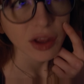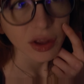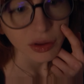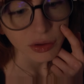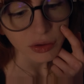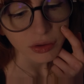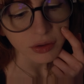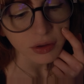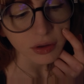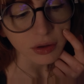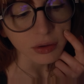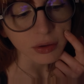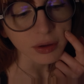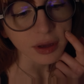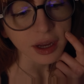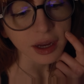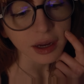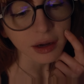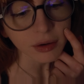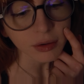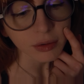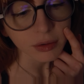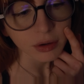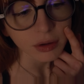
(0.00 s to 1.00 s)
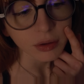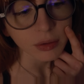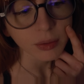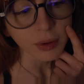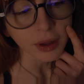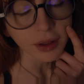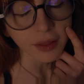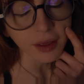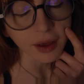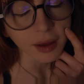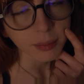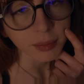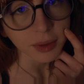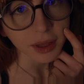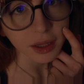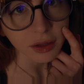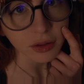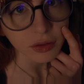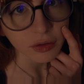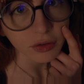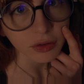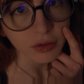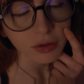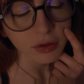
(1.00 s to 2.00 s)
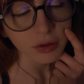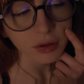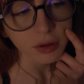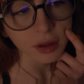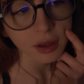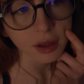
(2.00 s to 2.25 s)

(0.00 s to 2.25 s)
So I don't know what that means.